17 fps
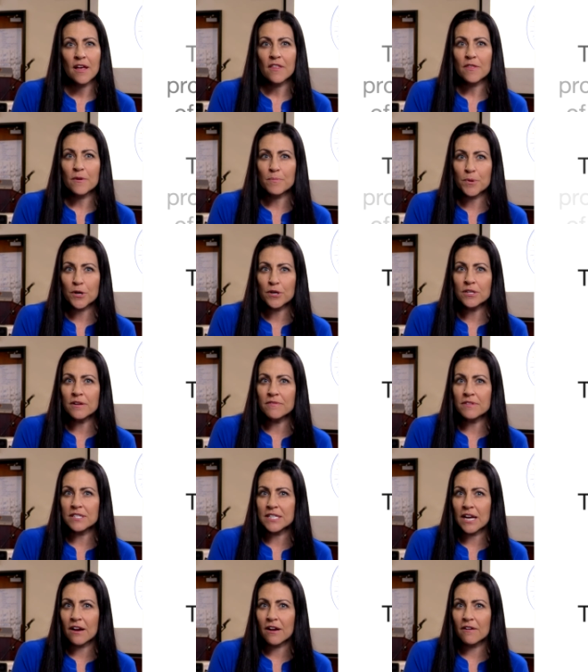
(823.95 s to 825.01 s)
The burden of the
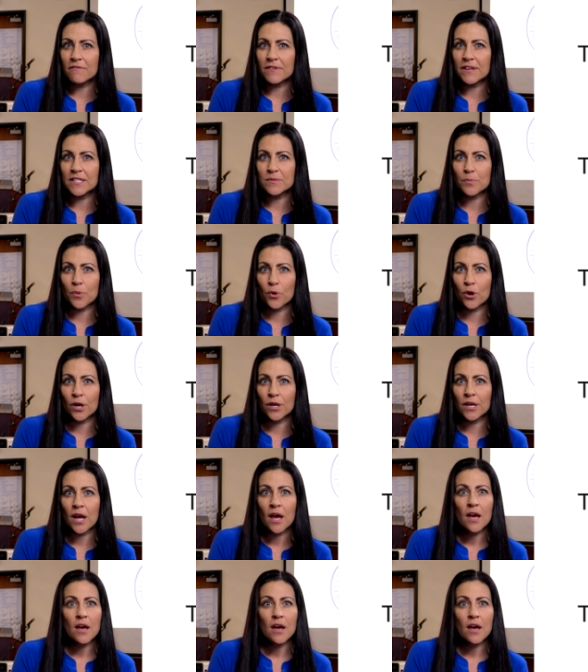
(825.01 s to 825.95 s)
tariff is borne